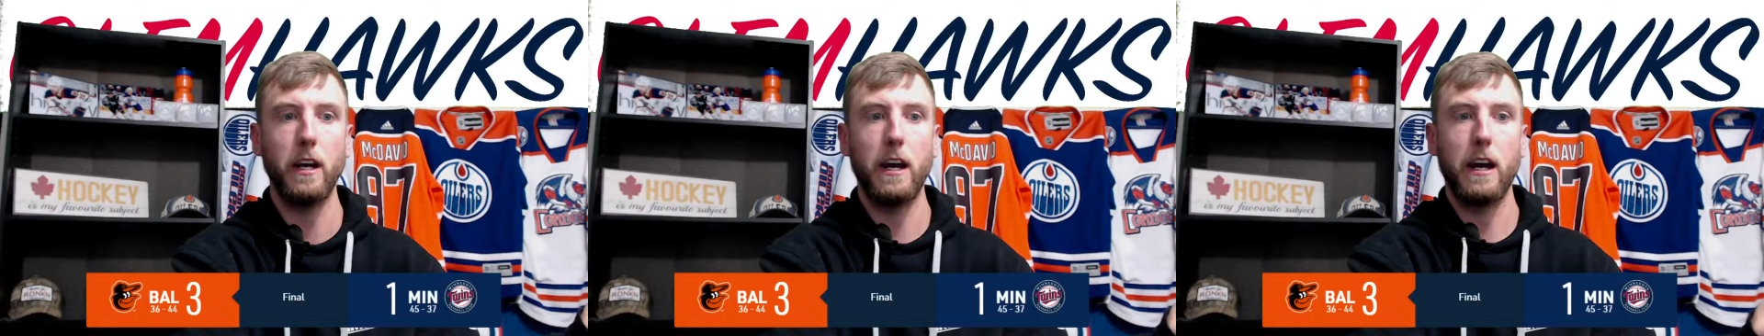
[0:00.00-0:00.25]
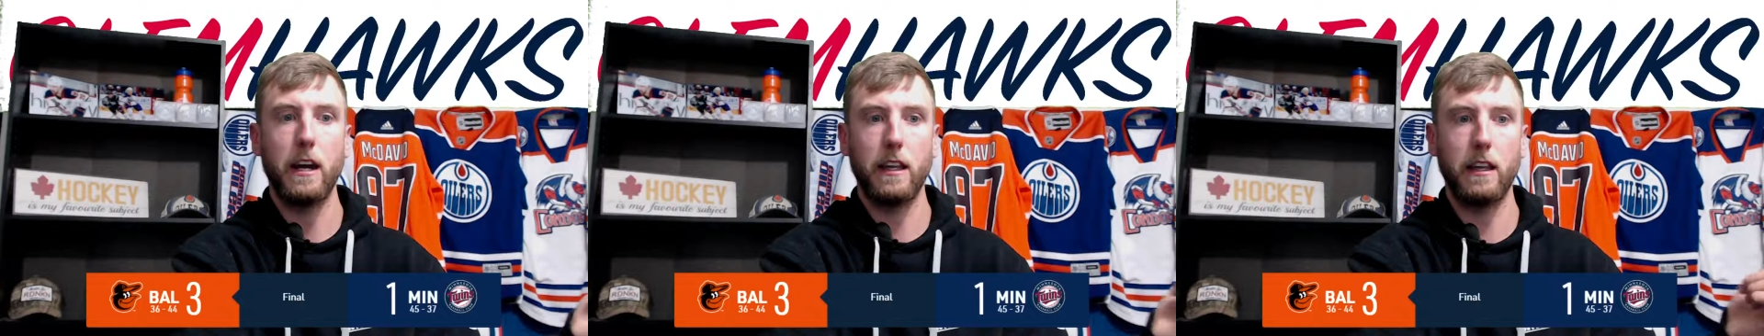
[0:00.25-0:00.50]

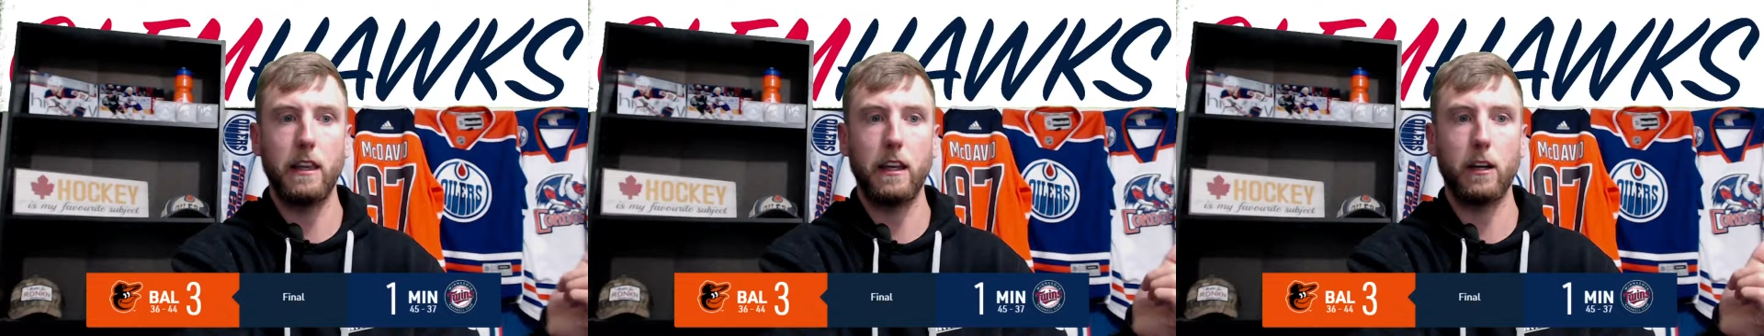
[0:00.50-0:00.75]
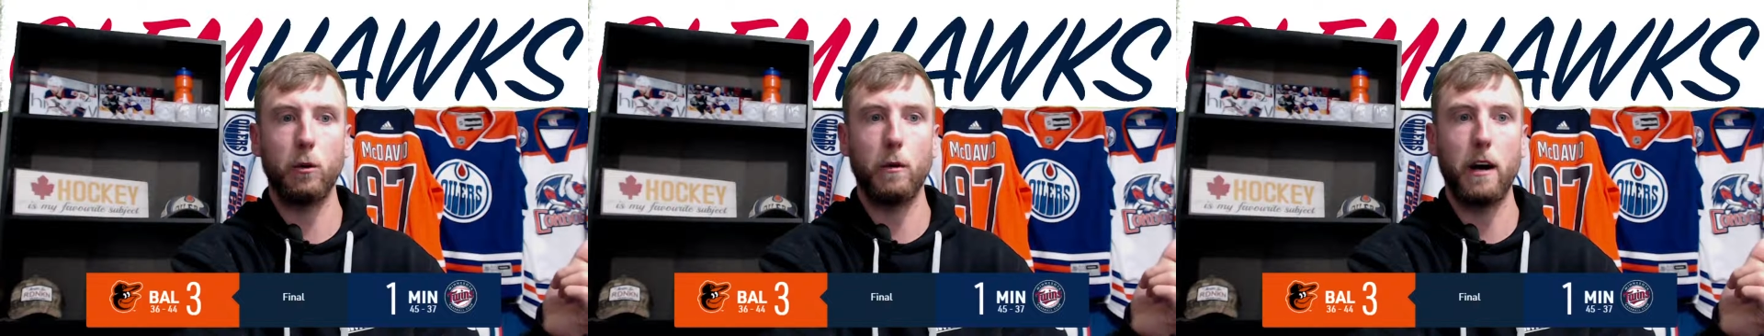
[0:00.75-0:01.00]
and then they
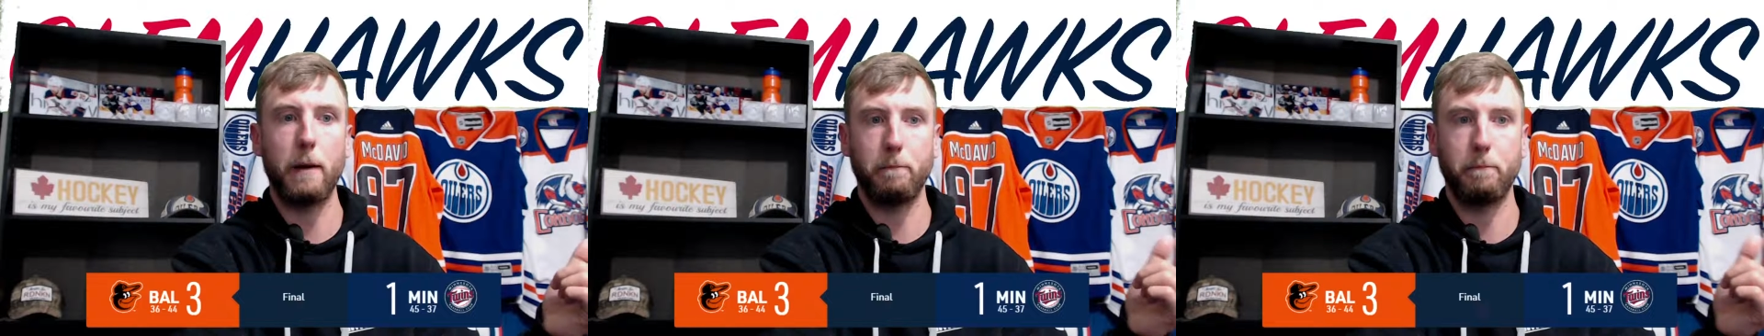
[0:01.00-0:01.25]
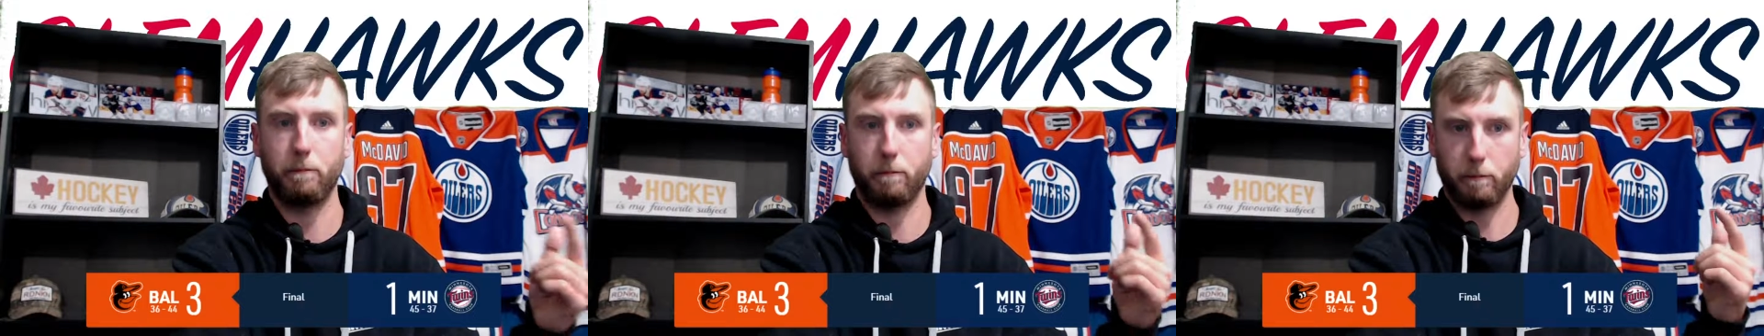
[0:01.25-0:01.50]
go up
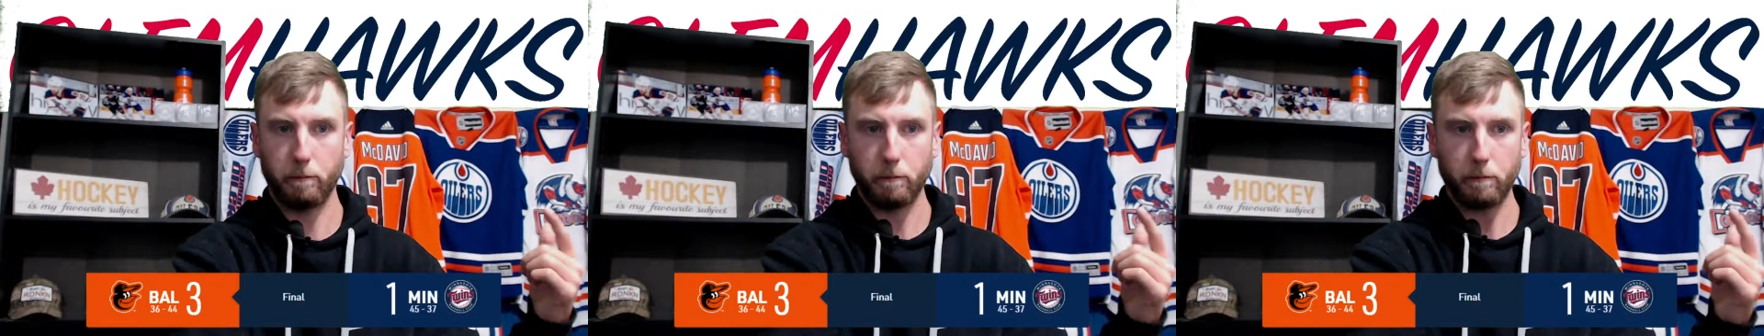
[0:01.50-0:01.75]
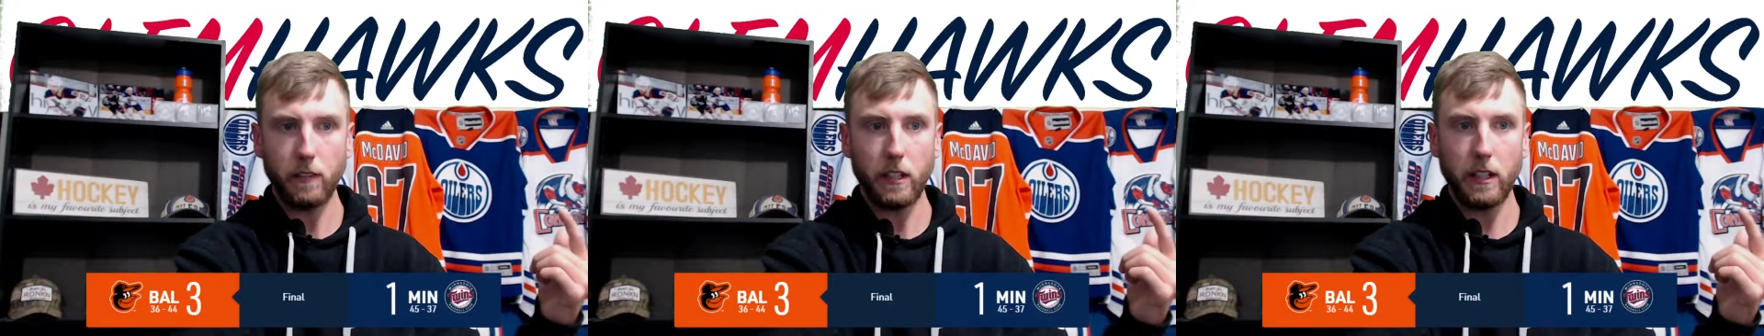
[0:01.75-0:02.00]

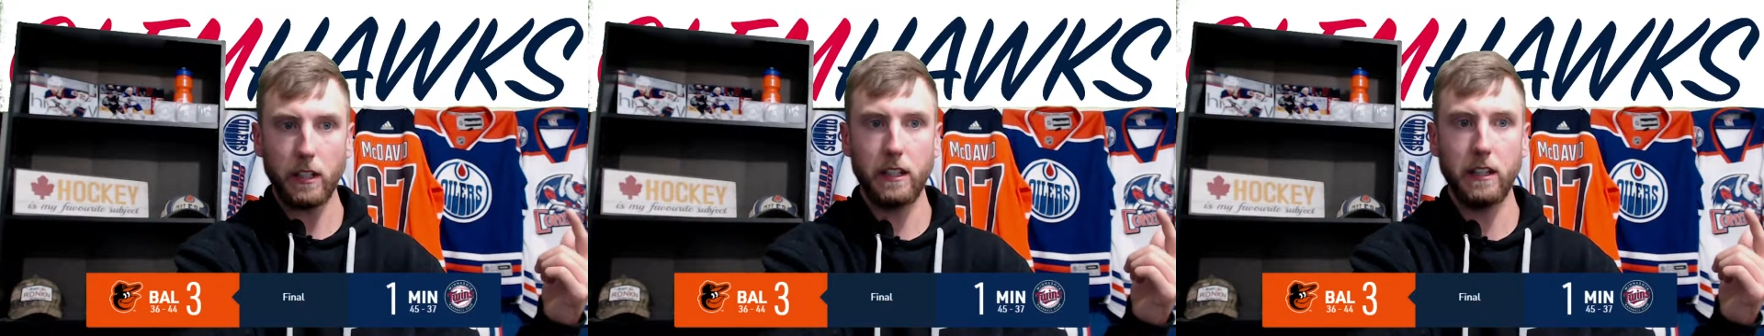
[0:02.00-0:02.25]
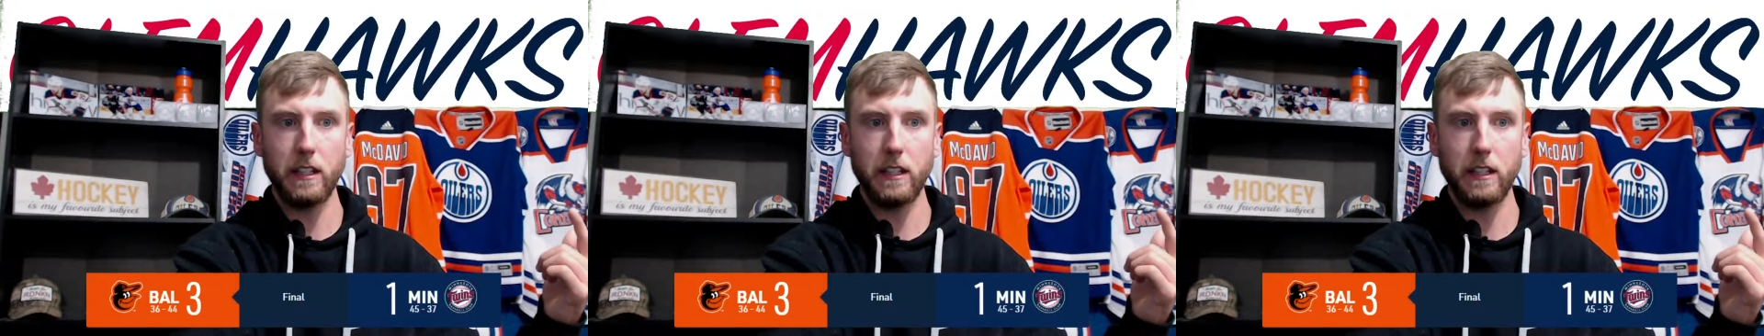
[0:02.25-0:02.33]
in